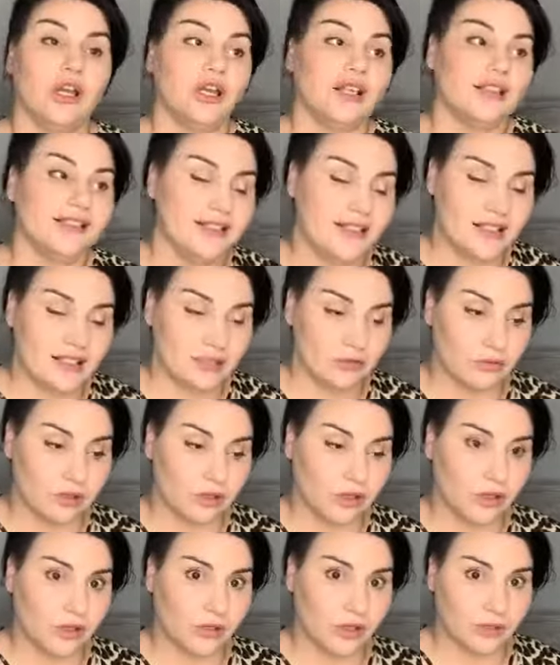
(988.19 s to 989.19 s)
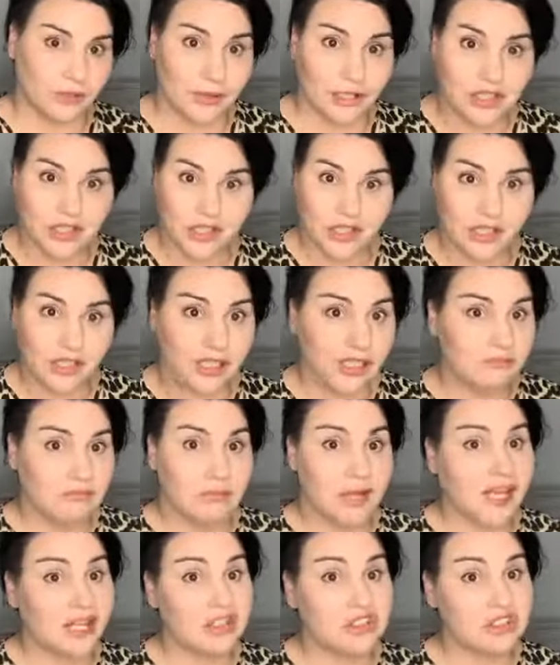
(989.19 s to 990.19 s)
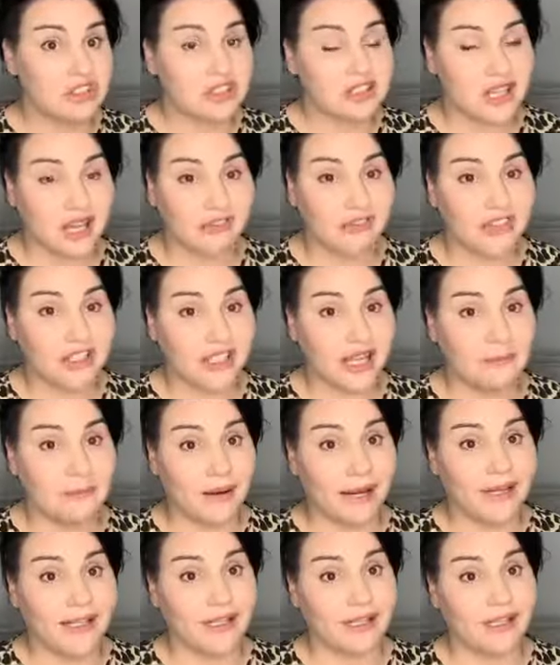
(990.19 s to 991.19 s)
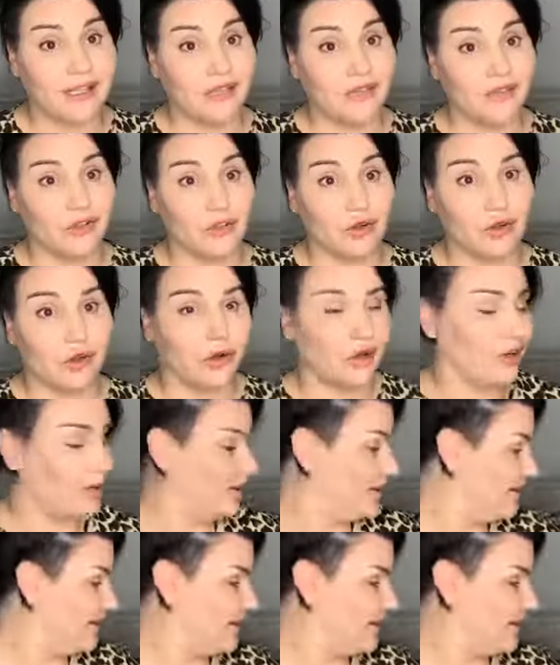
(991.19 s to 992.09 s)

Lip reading: Since the Royal Commission, it's just tough to get money. And if you're